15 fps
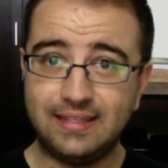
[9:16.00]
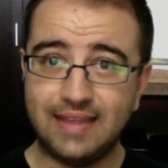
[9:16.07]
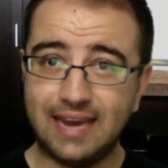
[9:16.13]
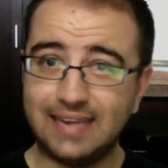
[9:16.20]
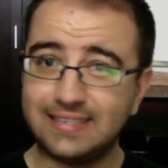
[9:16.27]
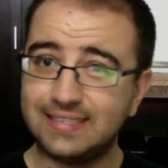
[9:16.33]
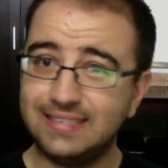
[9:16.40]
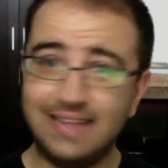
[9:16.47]

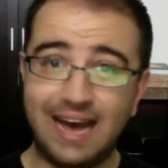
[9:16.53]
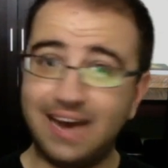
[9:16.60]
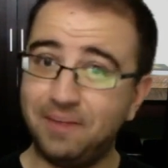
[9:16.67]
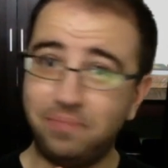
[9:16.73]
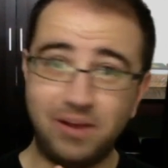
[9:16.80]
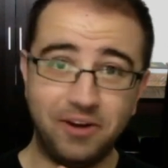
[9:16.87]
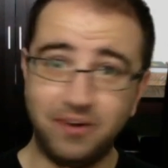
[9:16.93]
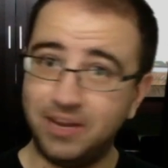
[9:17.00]
that it's
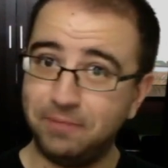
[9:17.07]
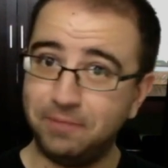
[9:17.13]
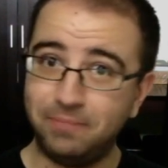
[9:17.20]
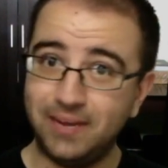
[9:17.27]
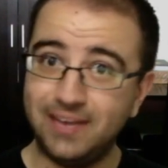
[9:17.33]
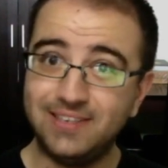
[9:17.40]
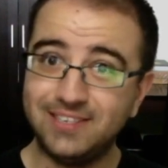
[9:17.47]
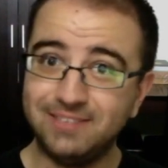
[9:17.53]
not a period
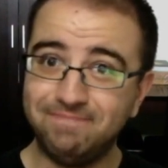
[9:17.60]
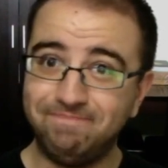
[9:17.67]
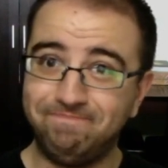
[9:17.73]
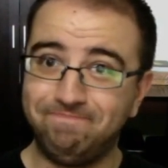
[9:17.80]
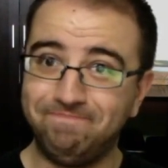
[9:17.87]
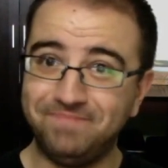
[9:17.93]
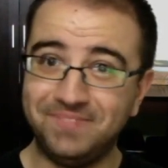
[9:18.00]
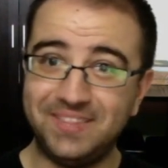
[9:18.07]
piece.
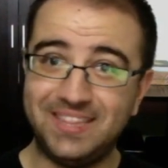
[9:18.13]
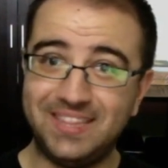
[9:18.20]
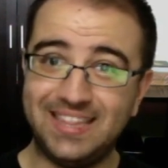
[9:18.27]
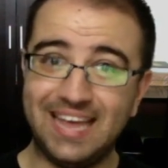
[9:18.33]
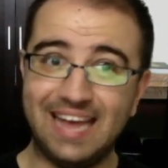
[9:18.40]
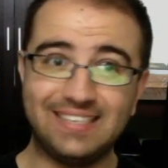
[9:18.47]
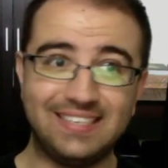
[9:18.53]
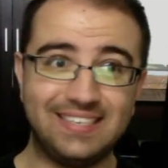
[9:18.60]

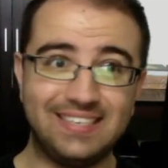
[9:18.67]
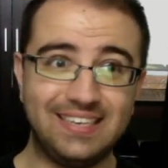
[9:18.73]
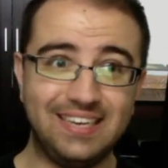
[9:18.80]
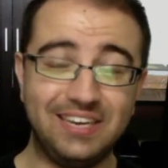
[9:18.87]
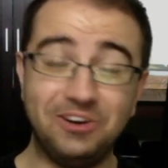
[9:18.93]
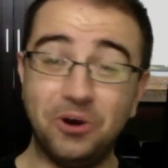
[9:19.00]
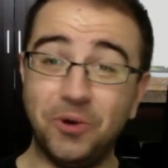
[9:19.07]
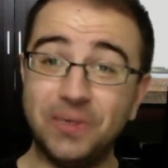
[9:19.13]
That,
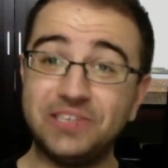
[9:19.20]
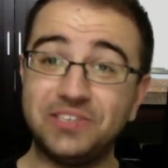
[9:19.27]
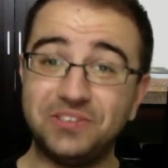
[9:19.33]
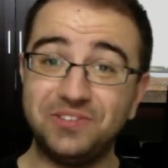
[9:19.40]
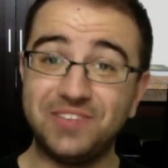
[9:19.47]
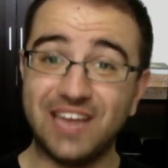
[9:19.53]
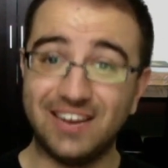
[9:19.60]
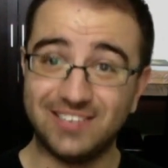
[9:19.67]
you know, it's
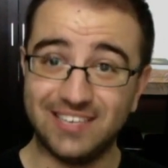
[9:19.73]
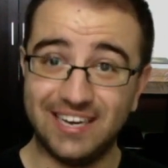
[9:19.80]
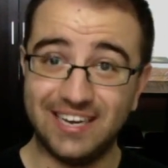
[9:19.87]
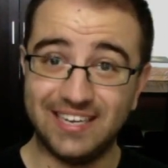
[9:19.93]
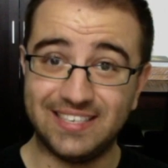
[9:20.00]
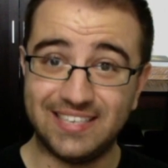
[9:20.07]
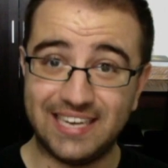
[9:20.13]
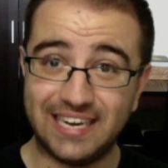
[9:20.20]

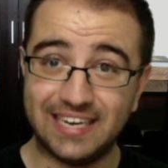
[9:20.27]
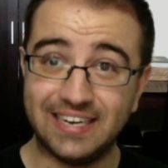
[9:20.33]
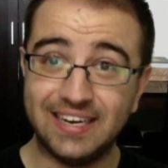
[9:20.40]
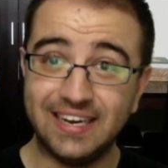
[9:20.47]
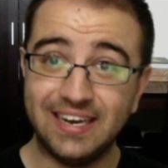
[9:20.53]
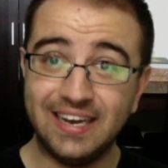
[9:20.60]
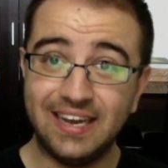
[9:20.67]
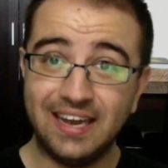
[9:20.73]

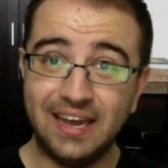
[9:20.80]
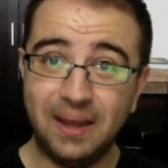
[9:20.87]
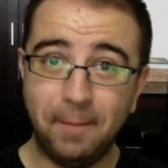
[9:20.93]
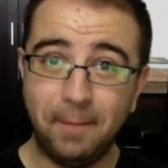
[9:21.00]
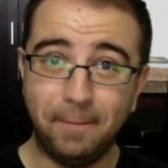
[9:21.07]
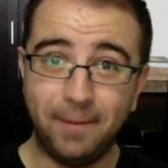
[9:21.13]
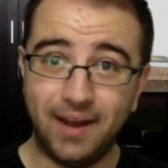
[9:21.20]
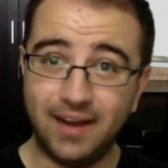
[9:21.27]
2018,
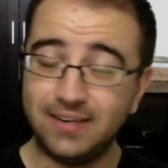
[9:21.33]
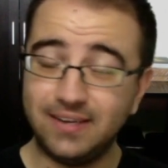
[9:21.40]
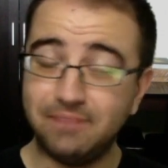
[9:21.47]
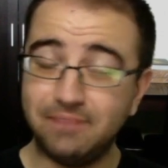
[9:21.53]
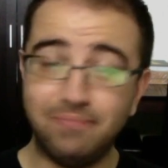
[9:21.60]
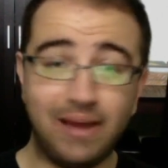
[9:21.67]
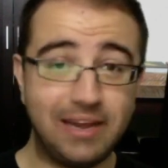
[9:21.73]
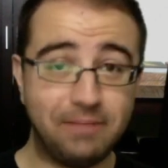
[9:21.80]
but
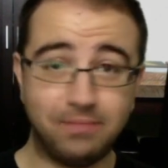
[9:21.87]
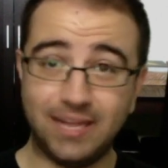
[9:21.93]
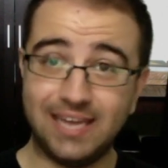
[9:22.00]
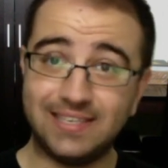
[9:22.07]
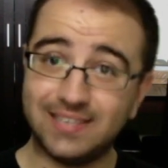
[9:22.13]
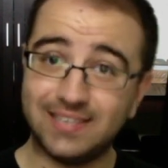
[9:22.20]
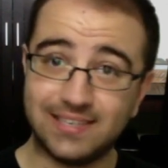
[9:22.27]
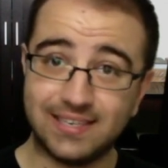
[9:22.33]
in many
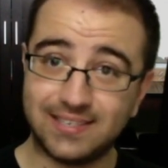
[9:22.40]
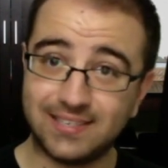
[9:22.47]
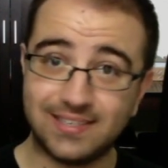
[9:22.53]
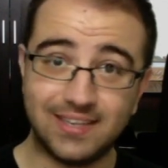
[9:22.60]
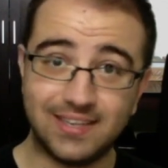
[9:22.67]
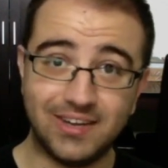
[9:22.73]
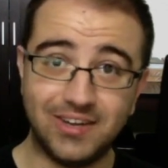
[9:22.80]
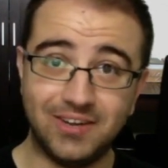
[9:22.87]
places it's
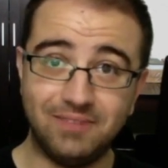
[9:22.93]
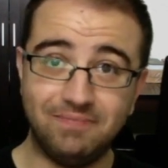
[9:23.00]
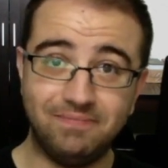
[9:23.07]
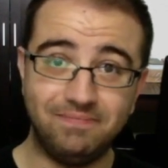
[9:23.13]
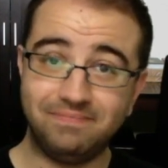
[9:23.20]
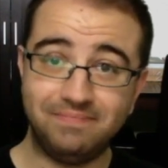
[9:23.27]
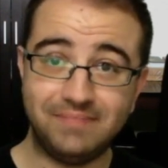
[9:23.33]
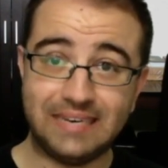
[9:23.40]
still
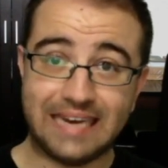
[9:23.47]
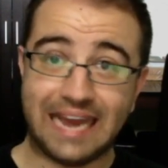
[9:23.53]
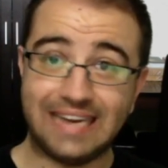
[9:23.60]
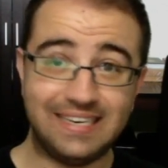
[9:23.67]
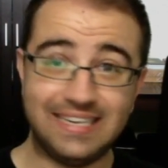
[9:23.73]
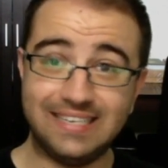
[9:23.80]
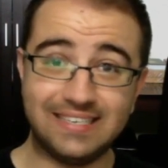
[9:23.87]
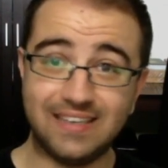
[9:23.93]

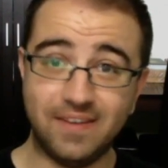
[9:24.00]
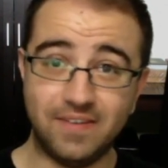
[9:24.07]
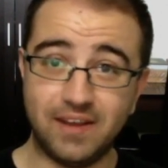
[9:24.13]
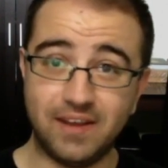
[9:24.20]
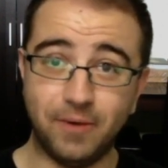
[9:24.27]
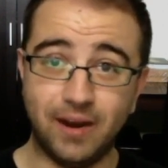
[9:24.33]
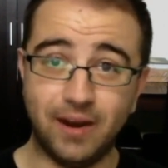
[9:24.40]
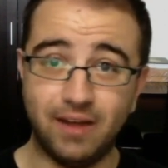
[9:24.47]

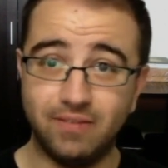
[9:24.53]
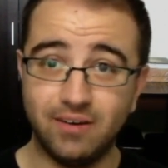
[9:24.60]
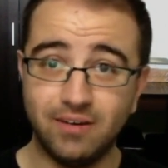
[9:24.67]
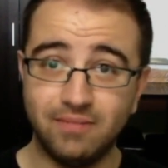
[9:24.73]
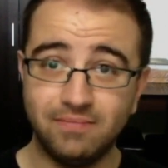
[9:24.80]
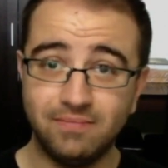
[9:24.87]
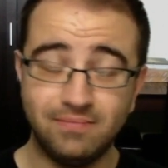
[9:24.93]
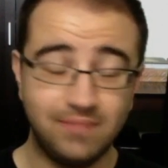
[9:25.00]
1970 whatever.
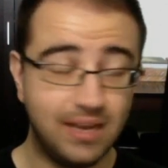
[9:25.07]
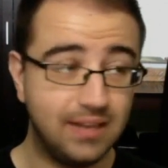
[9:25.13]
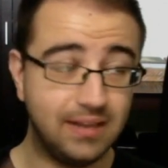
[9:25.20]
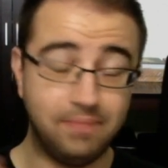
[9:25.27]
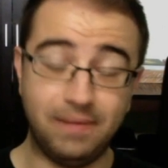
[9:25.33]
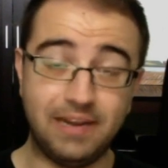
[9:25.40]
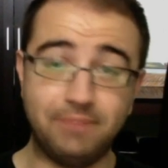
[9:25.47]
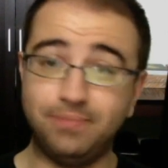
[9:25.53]

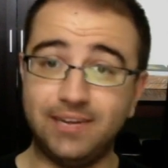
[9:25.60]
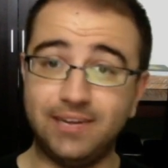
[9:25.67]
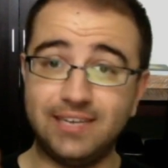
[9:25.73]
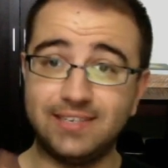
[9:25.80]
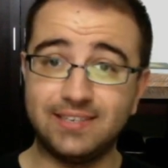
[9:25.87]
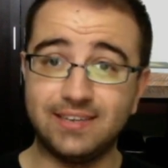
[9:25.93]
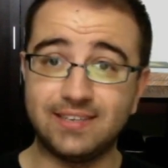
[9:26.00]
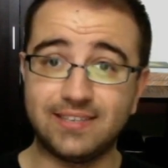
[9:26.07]
Hell, in many
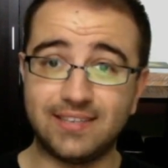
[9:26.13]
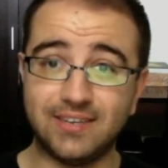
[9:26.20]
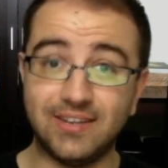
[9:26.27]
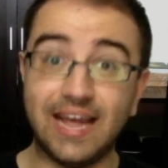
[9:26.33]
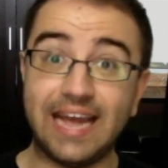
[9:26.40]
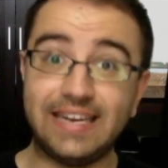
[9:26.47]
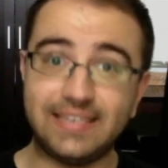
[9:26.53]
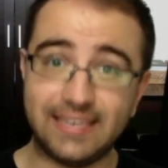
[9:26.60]
places it's
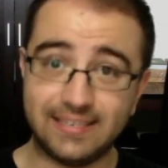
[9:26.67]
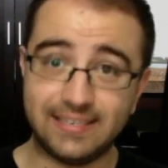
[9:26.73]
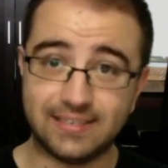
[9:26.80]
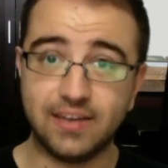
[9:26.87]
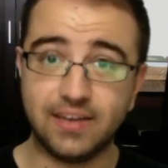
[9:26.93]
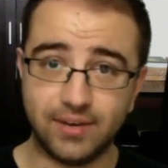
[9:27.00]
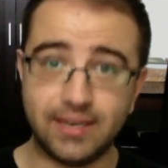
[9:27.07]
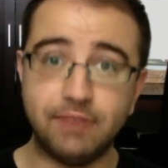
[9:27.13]
still
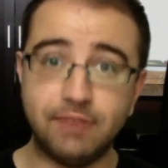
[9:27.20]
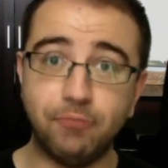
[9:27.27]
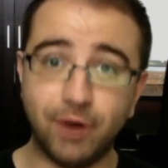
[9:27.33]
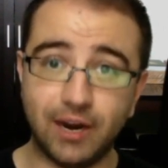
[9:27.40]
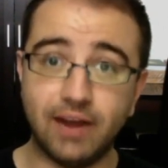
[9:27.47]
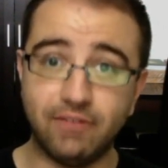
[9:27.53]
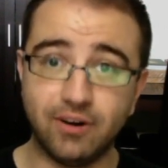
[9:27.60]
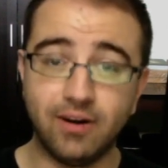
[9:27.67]
1870
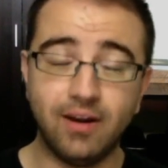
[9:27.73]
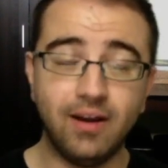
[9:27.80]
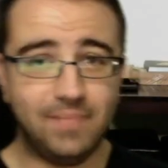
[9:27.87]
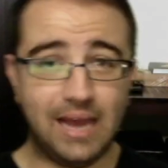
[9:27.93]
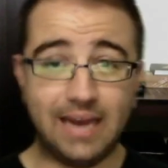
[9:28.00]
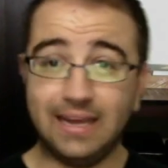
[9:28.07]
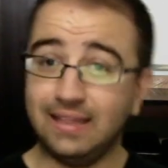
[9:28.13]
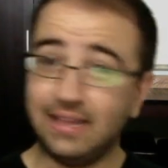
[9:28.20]
whatever.
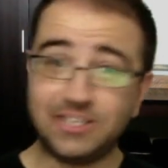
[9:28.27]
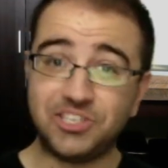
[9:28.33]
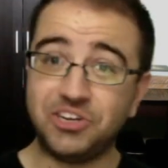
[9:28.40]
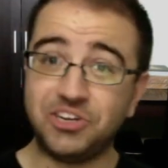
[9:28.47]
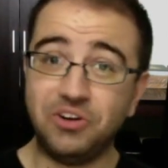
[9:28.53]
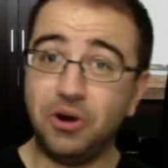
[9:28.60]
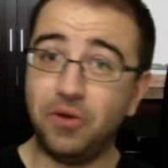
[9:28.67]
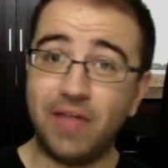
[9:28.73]
And it
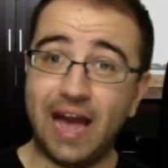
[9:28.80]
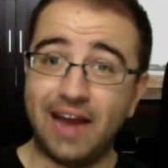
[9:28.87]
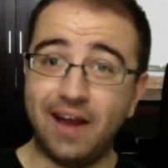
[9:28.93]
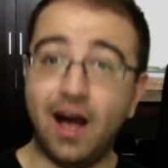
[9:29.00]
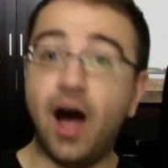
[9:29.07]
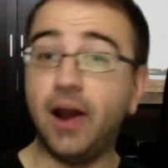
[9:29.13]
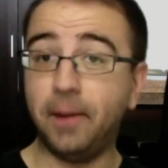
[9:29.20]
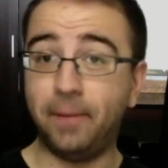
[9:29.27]
lets you know
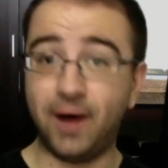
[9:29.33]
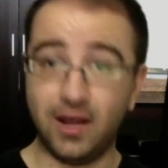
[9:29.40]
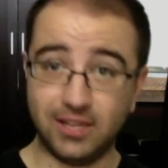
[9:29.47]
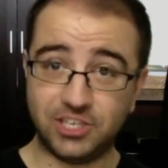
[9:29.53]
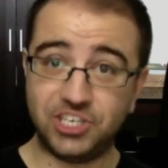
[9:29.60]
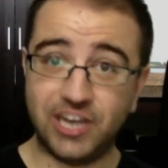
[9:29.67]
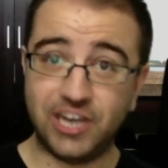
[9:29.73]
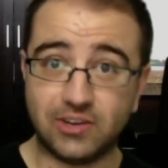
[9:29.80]
that
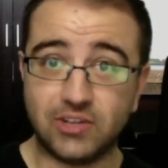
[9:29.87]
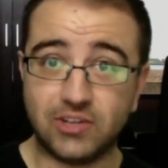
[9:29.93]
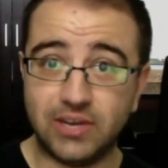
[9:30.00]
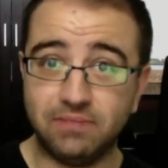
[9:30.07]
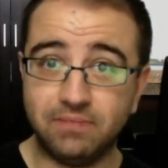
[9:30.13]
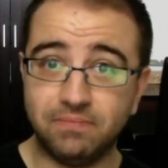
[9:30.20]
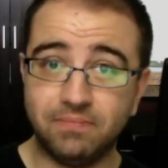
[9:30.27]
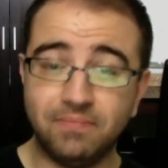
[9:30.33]

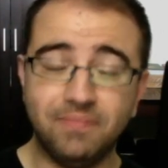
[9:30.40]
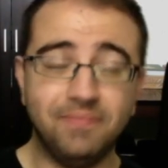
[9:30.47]
unapologetically.